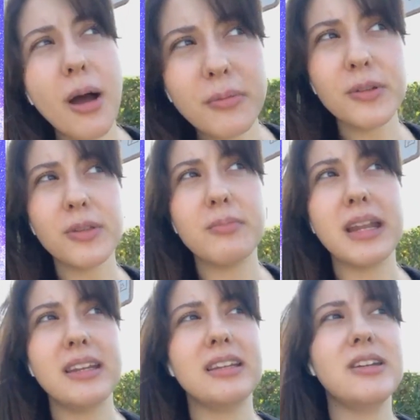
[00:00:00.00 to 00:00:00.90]
with
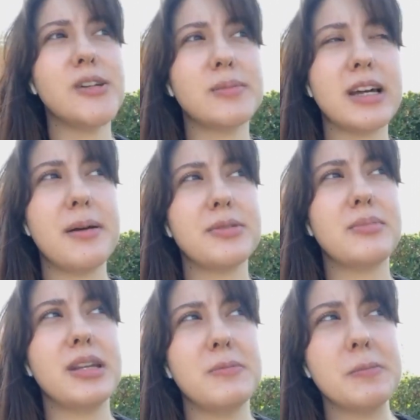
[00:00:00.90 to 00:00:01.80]
many Enneagram types and
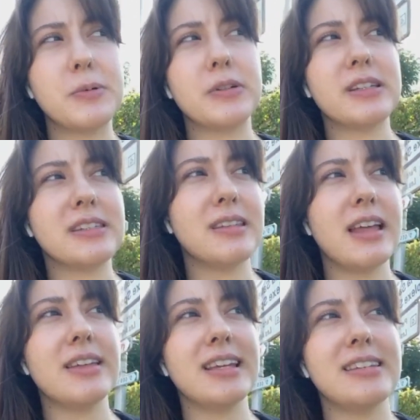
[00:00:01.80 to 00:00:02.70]
many people is,
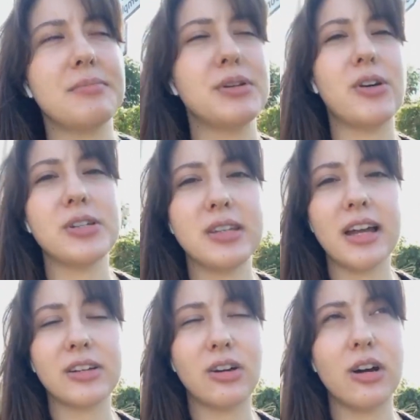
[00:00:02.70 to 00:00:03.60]
as I said, because they're
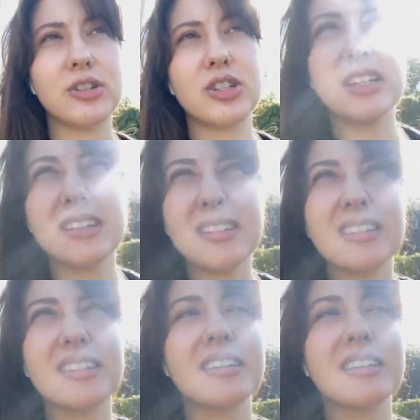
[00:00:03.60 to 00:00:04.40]
unconscious,